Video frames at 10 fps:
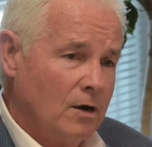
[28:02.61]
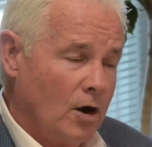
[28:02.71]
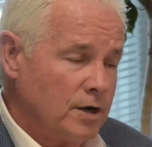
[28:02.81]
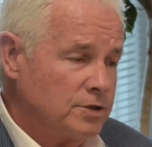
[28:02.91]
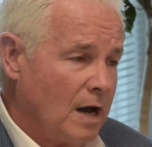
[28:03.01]

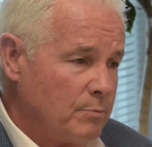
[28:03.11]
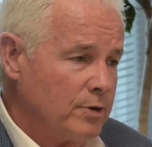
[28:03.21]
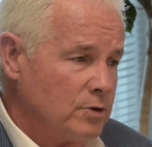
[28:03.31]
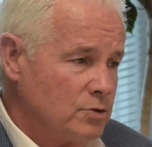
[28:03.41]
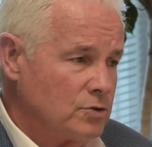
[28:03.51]
our top
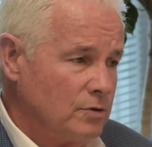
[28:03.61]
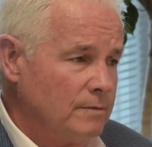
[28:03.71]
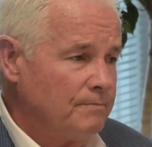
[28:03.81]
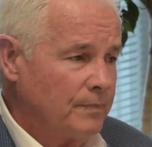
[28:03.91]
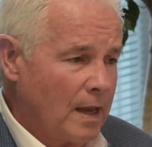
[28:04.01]

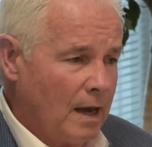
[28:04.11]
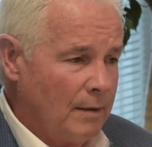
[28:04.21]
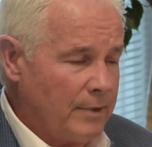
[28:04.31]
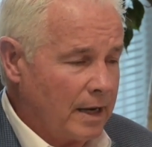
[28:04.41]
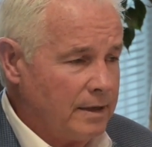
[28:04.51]
producer,
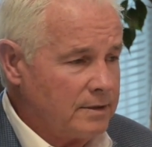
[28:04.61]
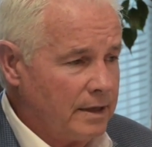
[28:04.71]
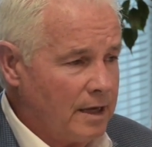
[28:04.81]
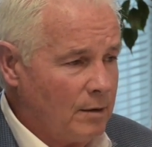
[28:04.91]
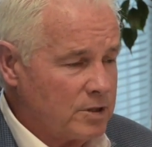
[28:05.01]
I'm not going to tell
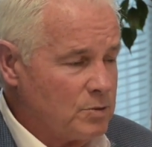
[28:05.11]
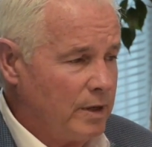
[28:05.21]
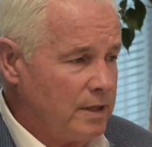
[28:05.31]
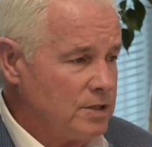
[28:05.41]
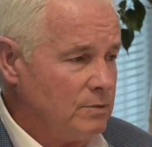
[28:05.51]
you how much
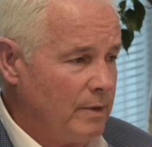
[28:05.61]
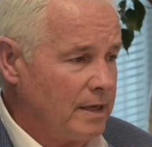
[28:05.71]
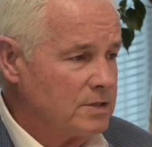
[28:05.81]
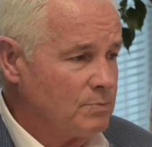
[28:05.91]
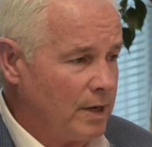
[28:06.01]
money she
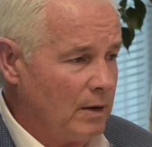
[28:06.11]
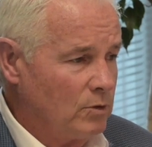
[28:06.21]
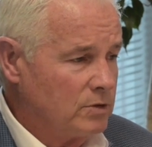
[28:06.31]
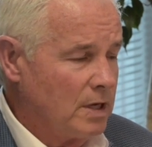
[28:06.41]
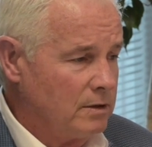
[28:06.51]
makes, but I
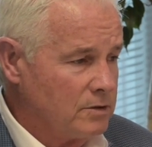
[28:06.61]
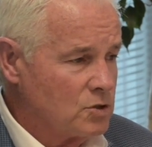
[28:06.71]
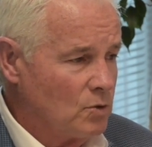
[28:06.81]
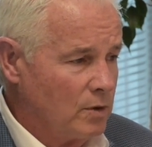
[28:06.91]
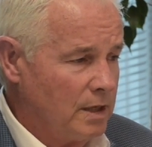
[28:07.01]
will tell you the
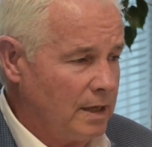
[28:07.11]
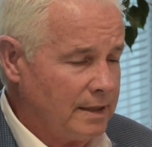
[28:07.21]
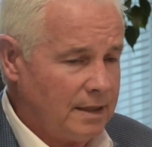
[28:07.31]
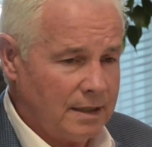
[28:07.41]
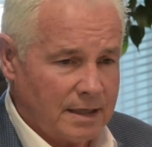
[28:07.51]
story. In
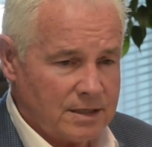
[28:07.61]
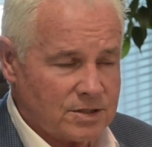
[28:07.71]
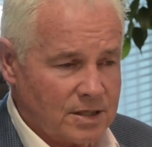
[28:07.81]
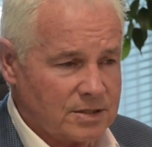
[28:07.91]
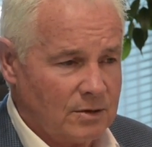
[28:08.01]

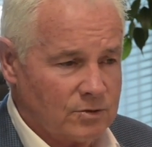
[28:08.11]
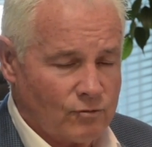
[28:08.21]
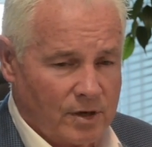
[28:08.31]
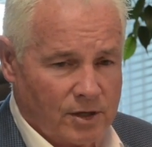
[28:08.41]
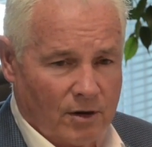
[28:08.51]
1996, I was
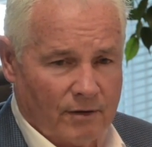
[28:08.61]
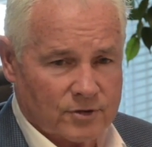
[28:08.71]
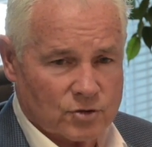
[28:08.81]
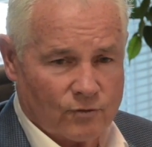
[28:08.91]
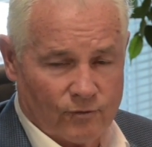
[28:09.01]
running an
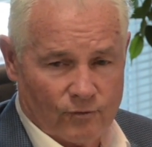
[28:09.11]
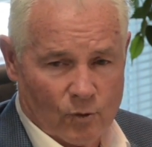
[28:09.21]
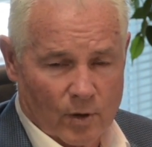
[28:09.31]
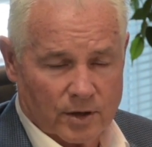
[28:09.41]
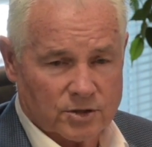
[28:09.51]
office
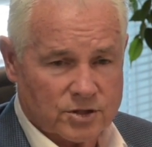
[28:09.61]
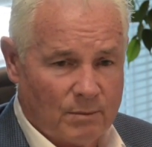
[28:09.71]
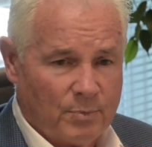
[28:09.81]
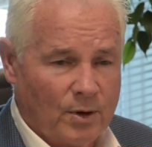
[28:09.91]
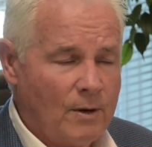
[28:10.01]
for
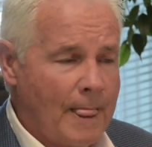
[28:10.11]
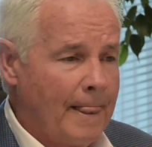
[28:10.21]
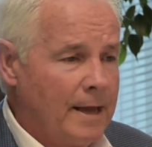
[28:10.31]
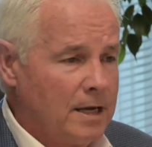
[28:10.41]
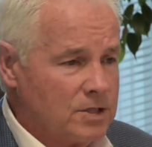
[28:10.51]
Contempo.
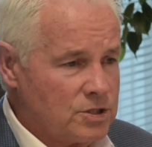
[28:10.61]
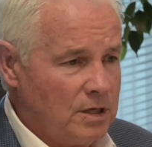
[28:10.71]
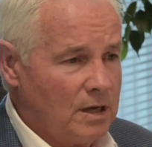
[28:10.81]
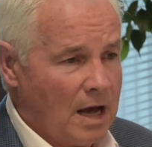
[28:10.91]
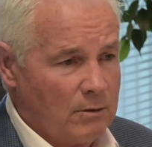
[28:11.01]

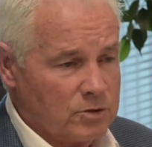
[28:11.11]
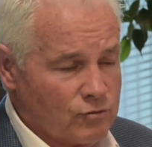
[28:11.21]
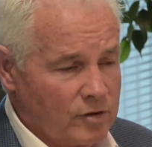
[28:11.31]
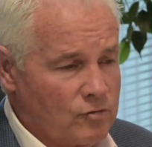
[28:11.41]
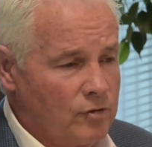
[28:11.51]
I was
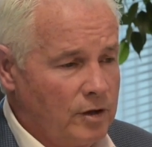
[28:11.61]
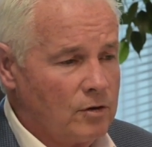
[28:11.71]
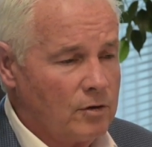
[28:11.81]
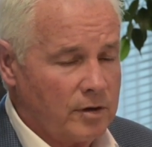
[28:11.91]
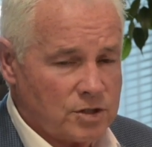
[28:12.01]
recruiting
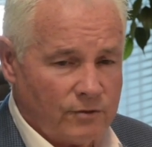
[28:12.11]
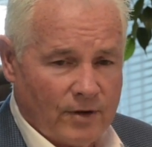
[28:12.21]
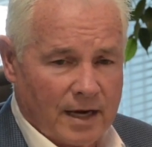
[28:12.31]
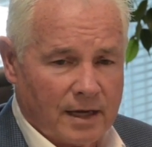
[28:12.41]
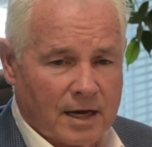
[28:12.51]
her, and she
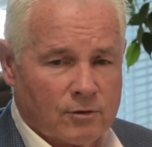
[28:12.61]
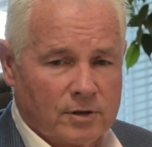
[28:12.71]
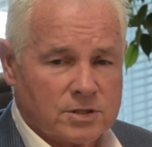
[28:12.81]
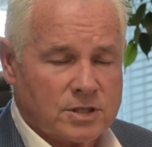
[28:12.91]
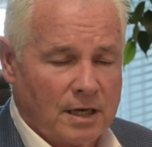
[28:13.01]
finally got a
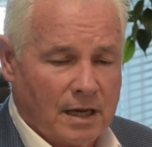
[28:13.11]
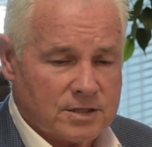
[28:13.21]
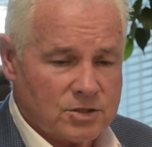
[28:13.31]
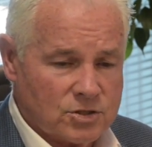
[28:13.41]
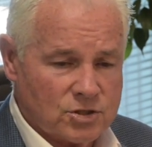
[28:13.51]
real estate
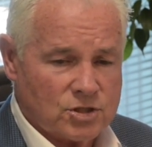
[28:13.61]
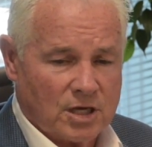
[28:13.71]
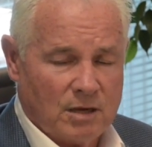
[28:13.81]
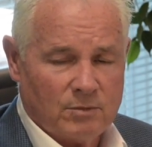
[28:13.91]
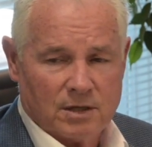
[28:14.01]
license, and she
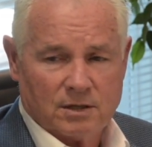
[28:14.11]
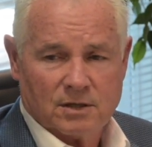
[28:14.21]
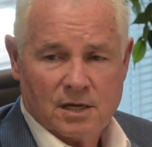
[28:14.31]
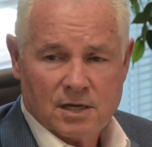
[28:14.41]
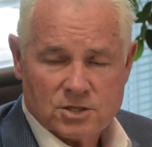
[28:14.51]
came in and
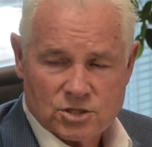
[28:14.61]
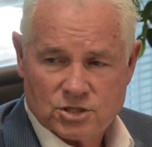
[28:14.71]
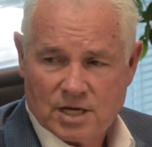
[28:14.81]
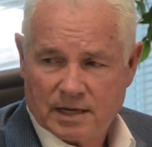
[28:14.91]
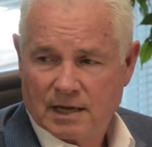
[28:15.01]
she
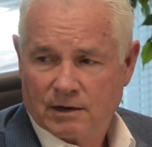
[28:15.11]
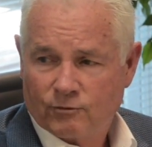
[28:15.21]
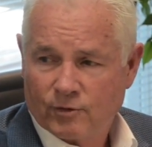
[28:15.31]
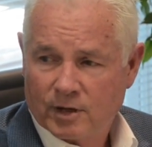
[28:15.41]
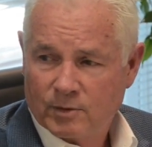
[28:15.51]
sat down in
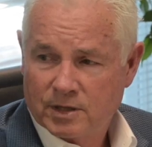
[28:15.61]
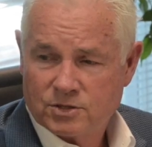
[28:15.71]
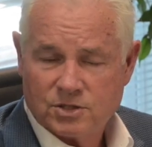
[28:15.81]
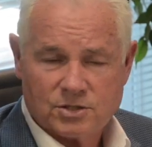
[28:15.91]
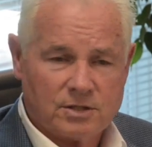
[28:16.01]
front of me and
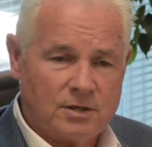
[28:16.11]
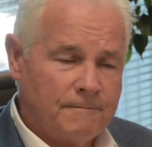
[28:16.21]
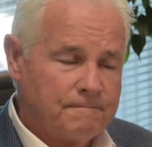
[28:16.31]
she said,